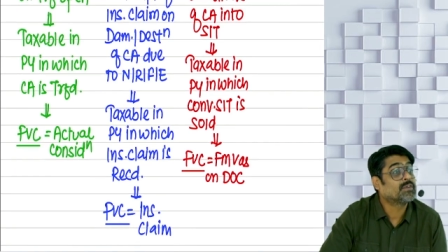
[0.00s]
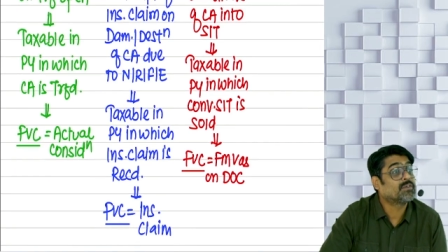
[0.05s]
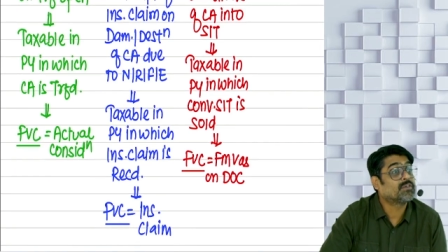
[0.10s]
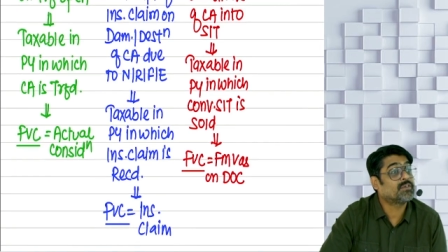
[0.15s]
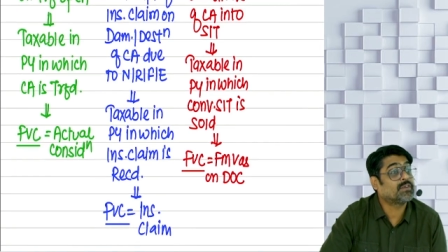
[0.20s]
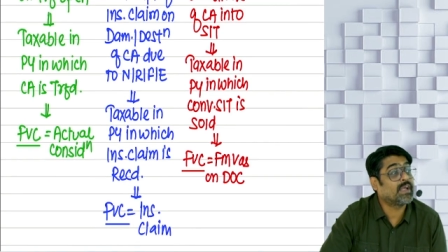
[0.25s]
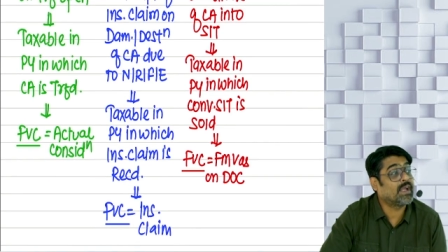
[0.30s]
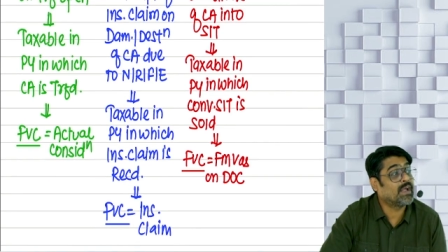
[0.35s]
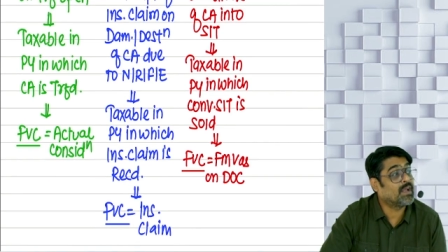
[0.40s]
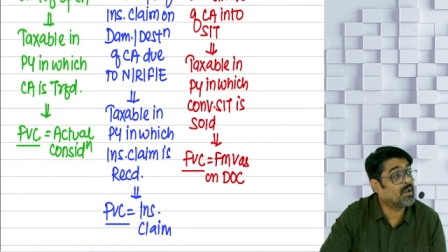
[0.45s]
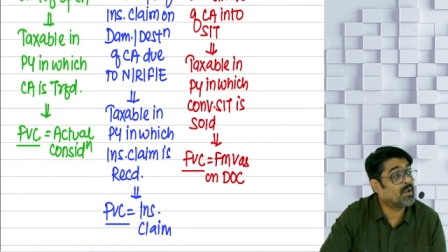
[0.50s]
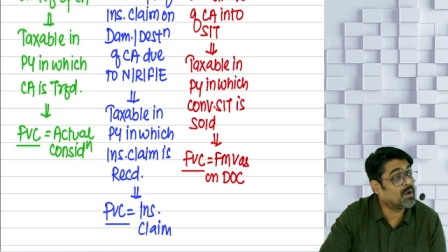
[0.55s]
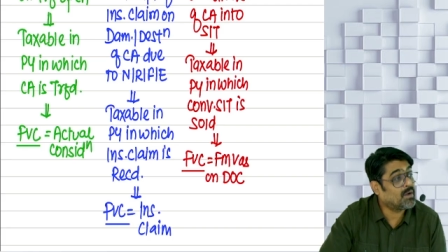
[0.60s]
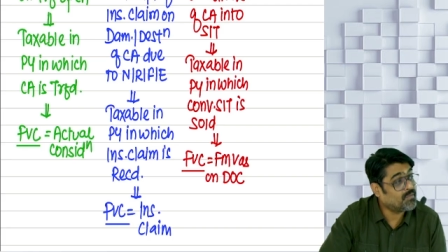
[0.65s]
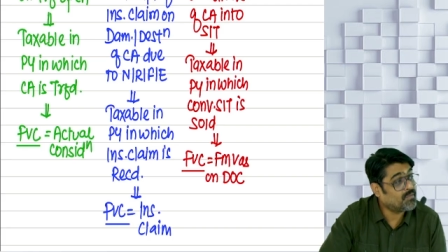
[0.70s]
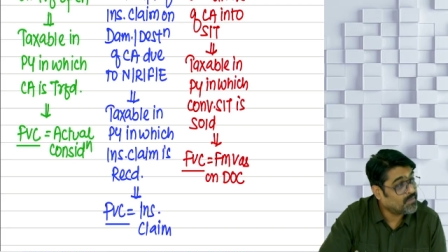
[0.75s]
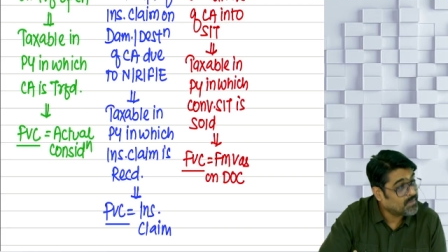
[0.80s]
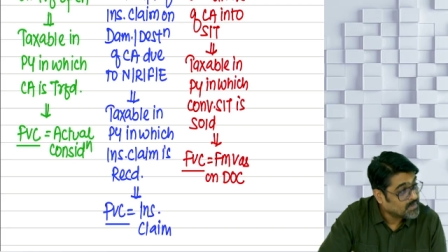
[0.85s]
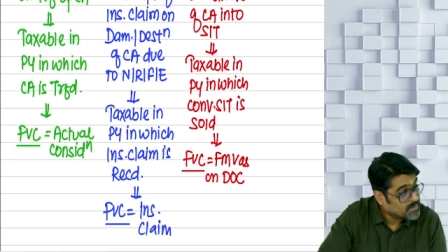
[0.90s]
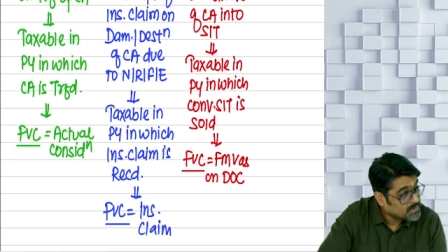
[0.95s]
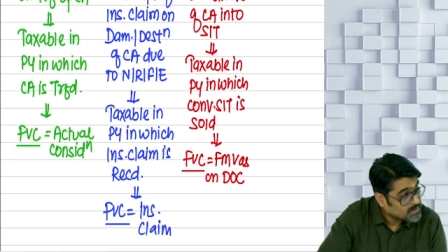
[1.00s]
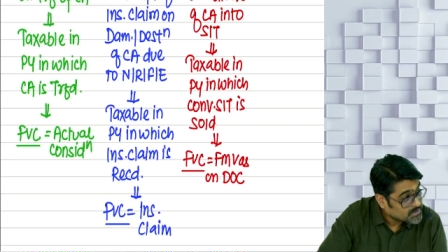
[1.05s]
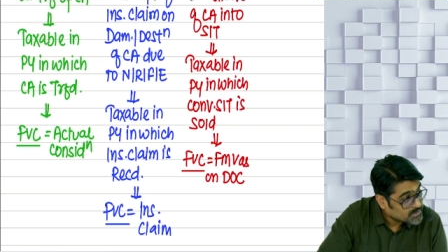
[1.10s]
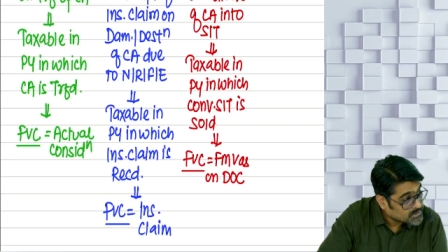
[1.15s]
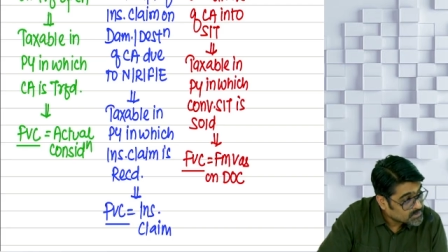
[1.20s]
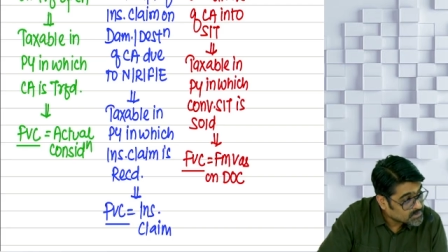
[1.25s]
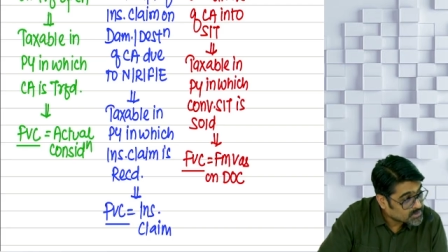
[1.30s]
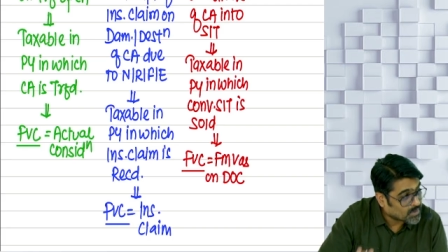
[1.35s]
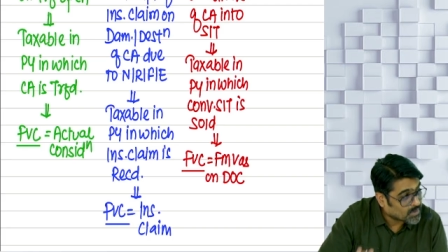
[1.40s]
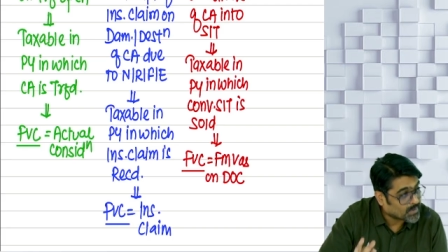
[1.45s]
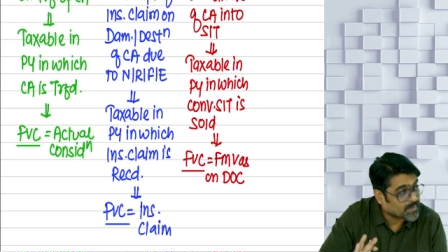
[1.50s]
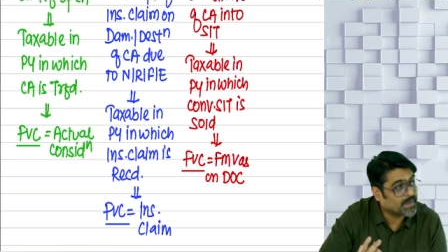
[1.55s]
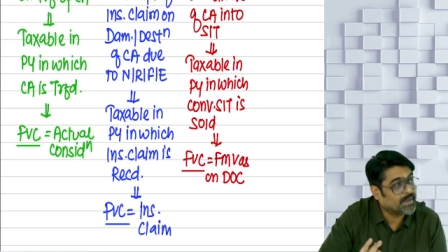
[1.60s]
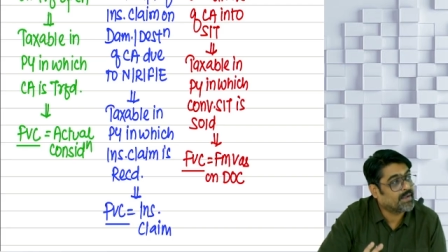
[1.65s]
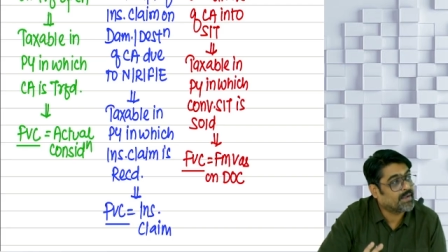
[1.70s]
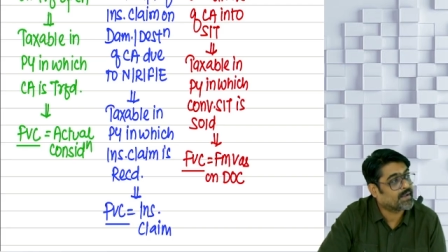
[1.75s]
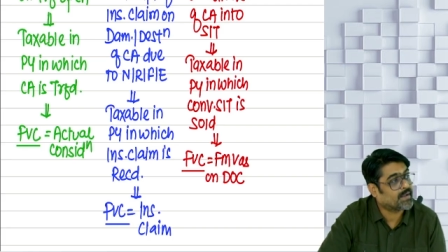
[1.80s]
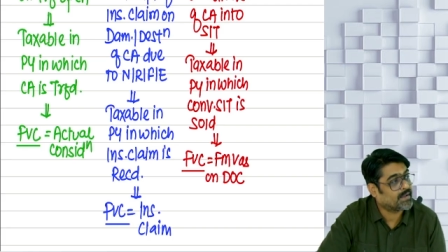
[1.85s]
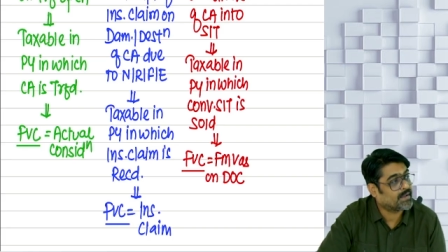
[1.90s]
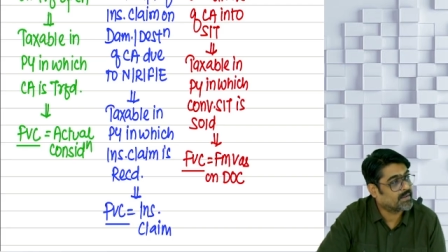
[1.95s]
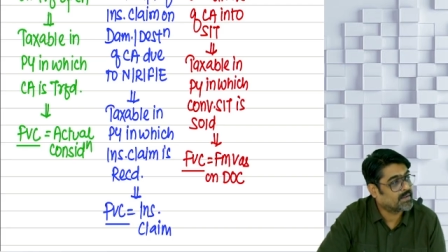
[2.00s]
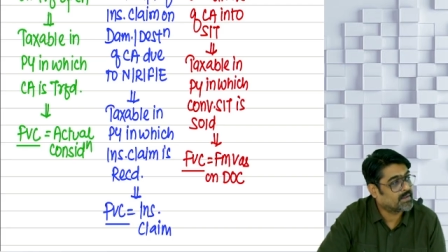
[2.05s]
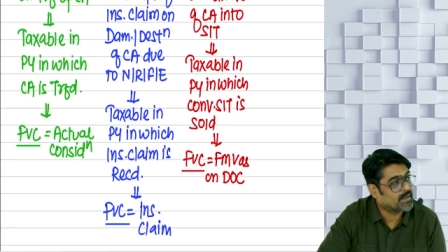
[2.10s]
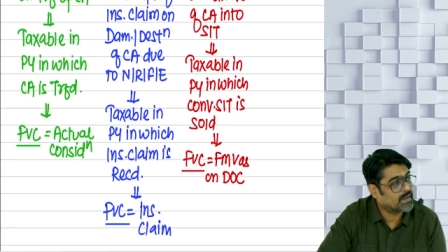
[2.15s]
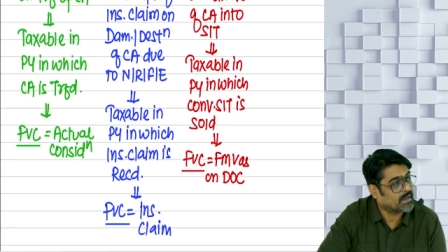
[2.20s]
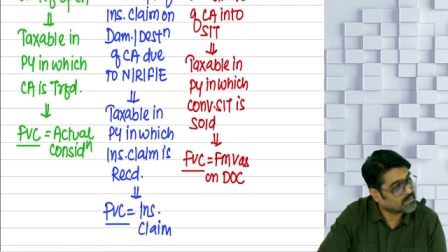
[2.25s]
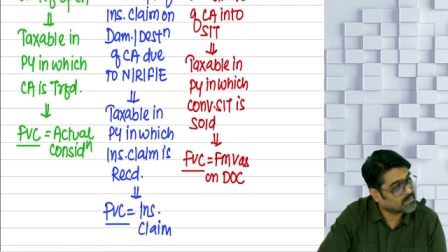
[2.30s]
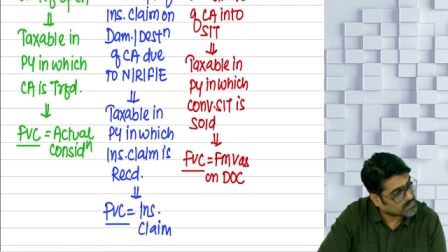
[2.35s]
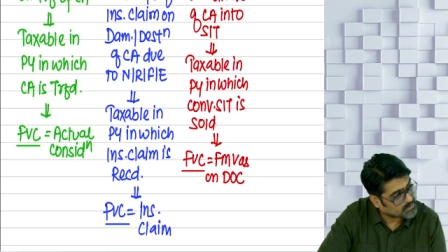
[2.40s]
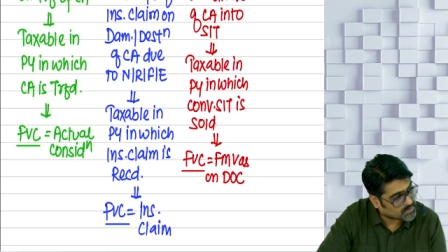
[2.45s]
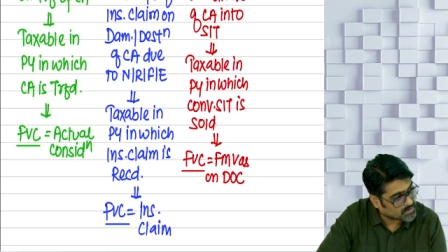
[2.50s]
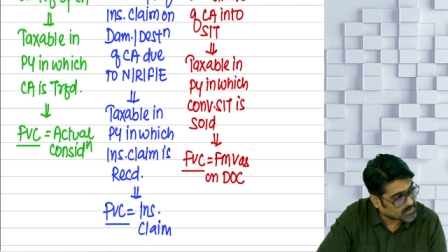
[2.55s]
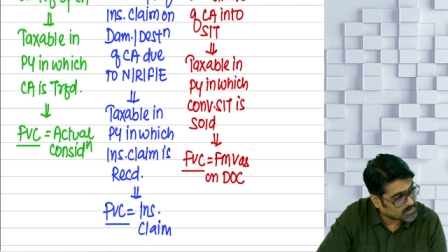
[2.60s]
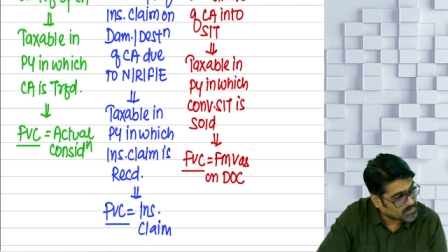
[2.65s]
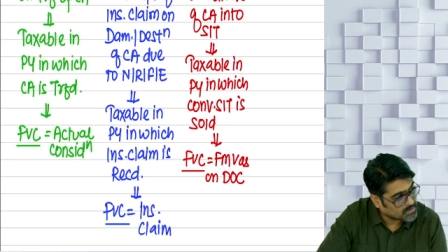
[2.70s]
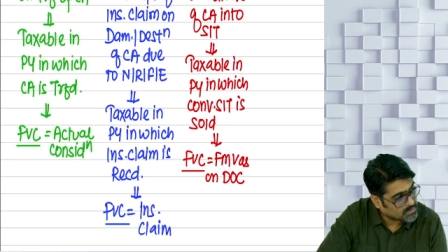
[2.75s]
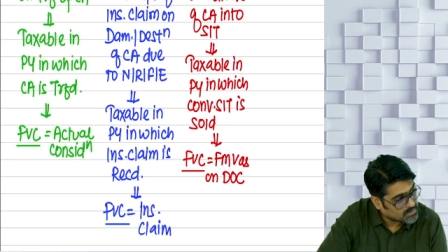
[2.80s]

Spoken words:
Sale of stock in trade. Understood?